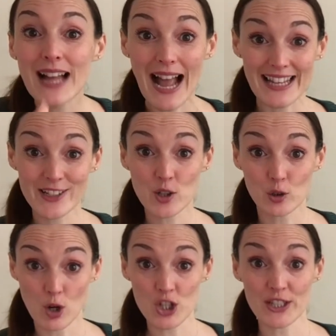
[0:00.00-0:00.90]
a little
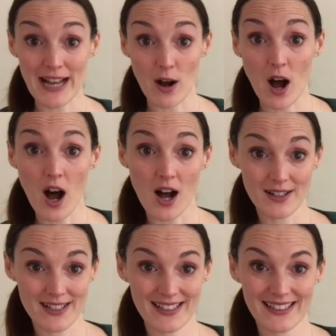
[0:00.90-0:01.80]
cross on our
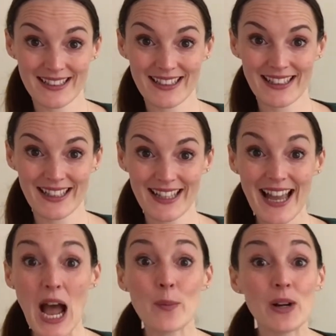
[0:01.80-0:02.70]
heart,
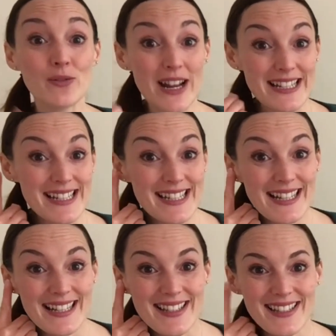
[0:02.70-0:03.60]
and we're ready to
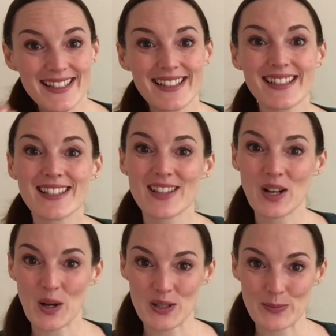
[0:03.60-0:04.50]
listen to the
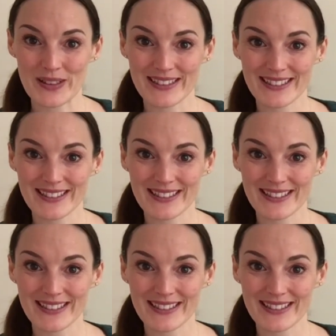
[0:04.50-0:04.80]
Gospel.